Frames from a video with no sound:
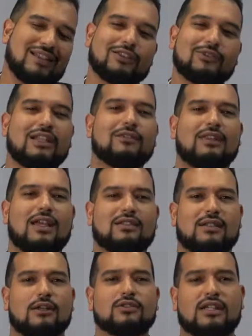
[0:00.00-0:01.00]
leave that
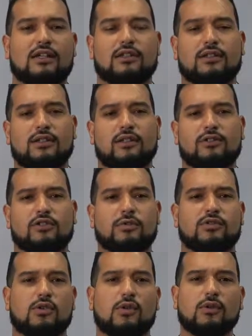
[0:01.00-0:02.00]
outside the
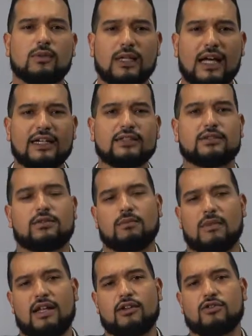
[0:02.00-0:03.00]
dealership. So as
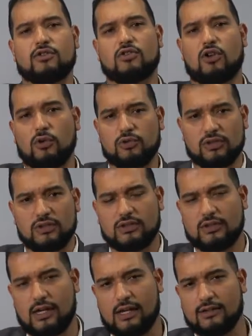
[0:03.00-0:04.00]
managers,
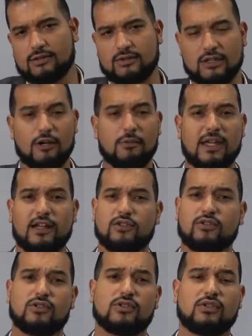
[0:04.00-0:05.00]
coaches, general
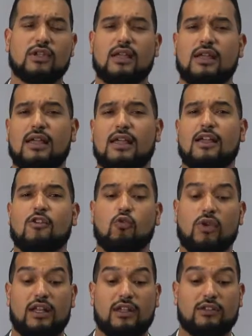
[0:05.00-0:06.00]
managers,
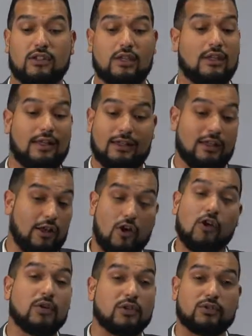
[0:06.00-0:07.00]
we need to, and
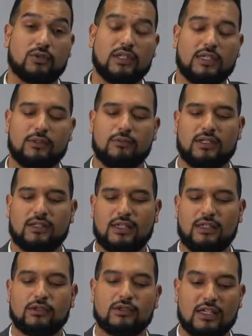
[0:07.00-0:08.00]
owners really, we
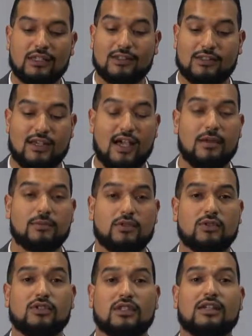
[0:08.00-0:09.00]
need to take the time
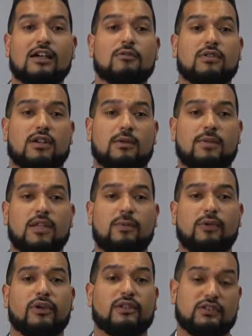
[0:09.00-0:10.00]
to sit down with our
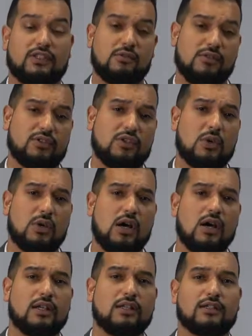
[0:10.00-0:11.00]
people and see what's going
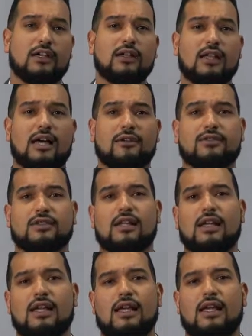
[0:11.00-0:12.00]
on in their lives.
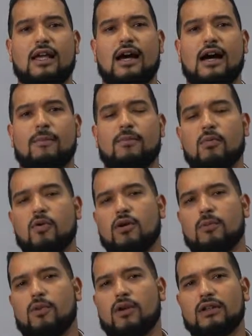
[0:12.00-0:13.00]
But more
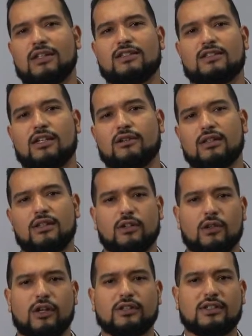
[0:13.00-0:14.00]
importantly, sharing
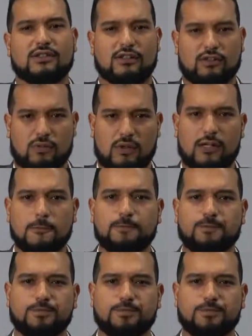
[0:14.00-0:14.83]
their losses as well.